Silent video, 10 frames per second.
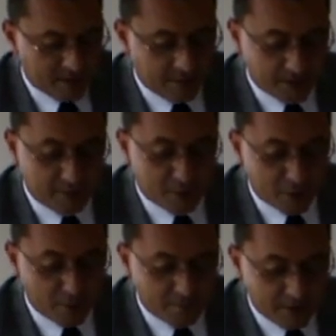
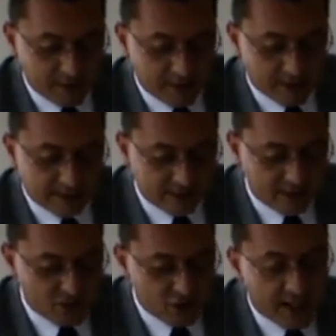Furthermore, a
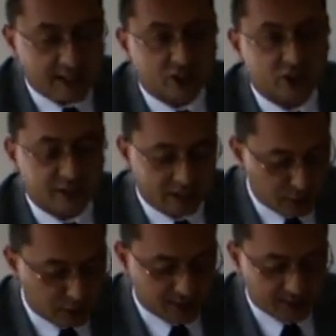sudden change in
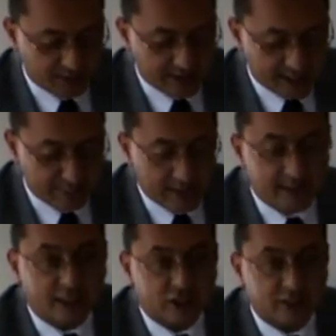users'
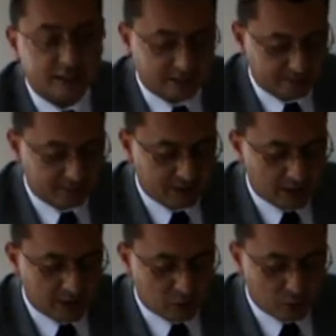expectations
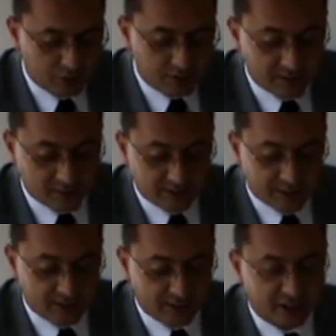could reverse
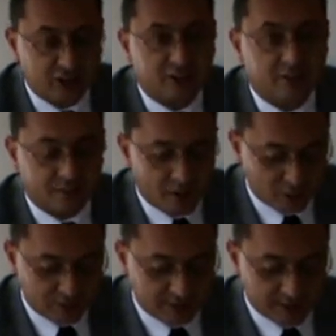the international
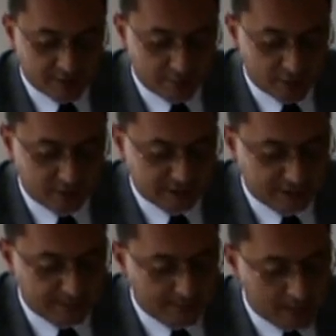flows of
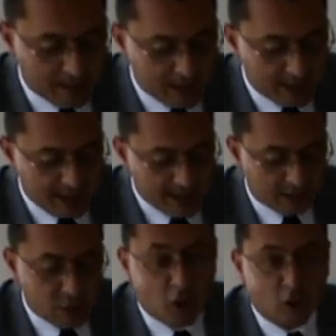deposits
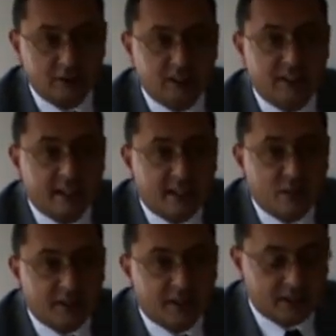and cause the
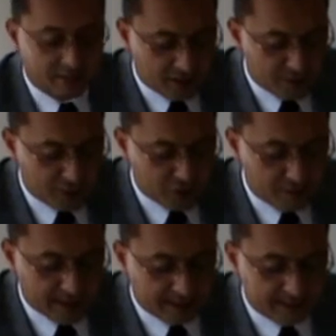illiquidity of the
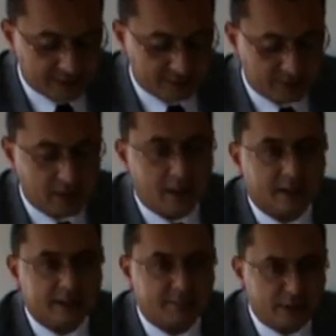commercial banks,
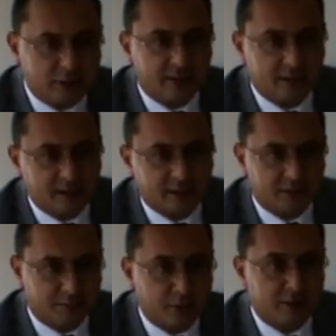especially
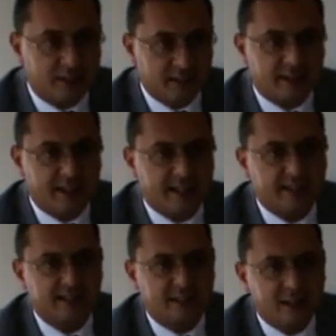and mostly in the
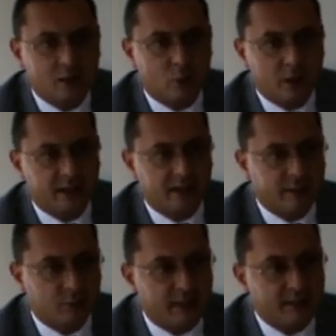case where
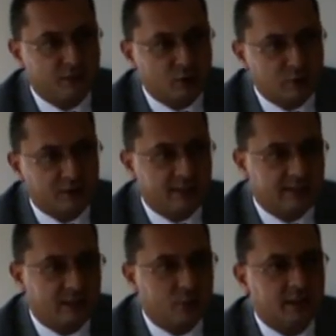they would have used
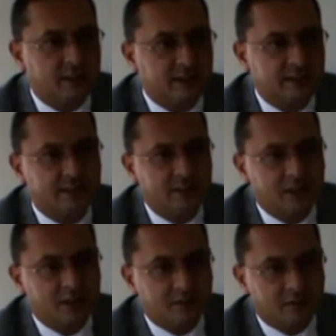these liquidities
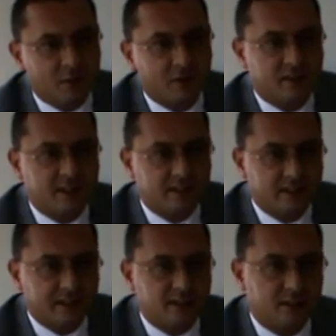for
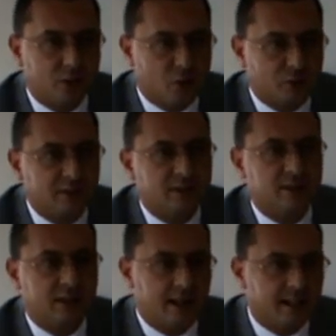granting
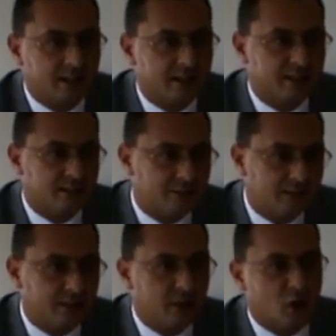loans either
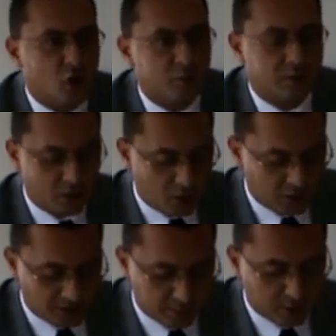in home
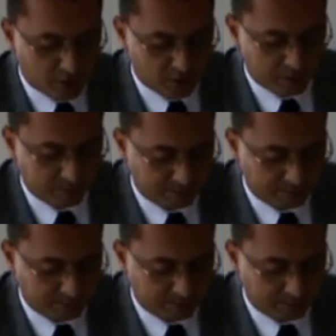or abroad.